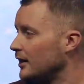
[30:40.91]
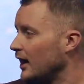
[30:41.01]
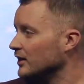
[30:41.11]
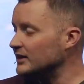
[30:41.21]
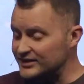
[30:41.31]

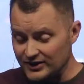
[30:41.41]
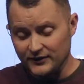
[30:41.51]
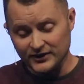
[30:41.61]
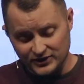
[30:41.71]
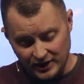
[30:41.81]
At least
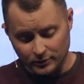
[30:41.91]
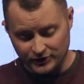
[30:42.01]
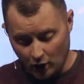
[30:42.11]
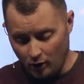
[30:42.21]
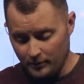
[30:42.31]
if the sea was
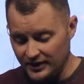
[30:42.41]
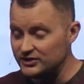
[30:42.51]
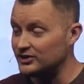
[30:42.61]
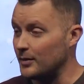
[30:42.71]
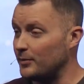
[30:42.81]
calm, he's
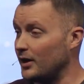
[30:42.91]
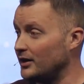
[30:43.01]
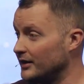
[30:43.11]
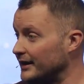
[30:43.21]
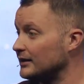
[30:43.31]
stepping
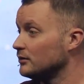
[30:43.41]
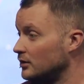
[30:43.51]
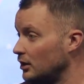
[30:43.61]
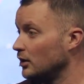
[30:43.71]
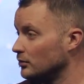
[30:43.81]
onto
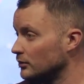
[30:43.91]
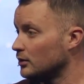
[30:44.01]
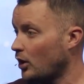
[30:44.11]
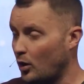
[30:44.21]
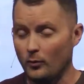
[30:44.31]

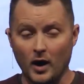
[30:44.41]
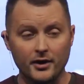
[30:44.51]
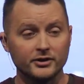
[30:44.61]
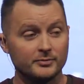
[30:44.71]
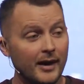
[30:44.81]
calm
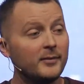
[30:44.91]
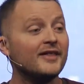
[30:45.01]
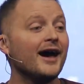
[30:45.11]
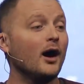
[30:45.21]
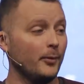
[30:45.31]
waters. Maybe
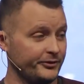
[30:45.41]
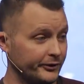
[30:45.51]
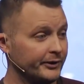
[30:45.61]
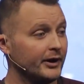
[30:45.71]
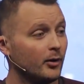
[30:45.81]
that helps a
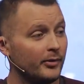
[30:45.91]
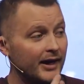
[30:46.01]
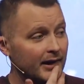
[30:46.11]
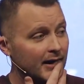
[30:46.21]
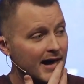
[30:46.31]
little
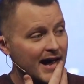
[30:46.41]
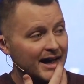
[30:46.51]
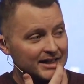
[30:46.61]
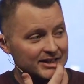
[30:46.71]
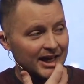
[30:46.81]
bit.
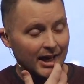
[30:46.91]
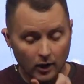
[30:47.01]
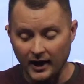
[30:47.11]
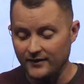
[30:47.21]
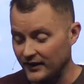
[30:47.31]
And he's thinking,
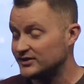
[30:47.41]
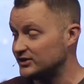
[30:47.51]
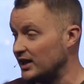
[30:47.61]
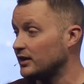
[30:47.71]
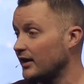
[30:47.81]
okay, if I
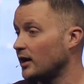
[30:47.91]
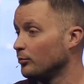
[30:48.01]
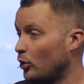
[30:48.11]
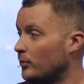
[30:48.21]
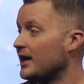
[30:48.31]
sink, they can
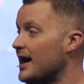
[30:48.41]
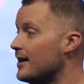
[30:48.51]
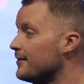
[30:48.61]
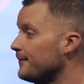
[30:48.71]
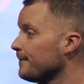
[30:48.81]
pull me out.
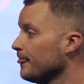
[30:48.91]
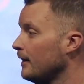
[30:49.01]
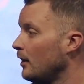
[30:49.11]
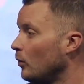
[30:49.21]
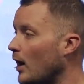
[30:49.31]

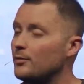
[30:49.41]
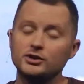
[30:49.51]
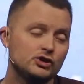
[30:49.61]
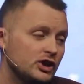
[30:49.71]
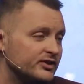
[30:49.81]
Why
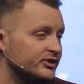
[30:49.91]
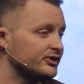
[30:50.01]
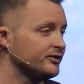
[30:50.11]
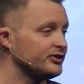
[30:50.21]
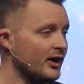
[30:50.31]
wouldn't Jesus
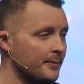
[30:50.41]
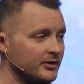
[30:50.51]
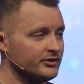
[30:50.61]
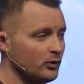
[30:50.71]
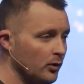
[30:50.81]
have stopped
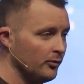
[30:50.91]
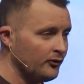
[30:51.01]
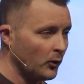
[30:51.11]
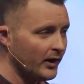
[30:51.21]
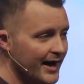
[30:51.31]
the storm
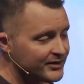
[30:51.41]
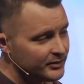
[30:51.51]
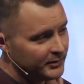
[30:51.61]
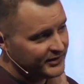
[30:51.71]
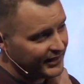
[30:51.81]
before he asked
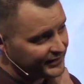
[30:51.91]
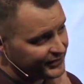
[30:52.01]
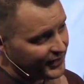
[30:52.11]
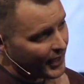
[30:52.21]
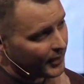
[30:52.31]
him to take a
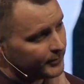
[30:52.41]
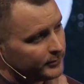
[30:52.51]
step?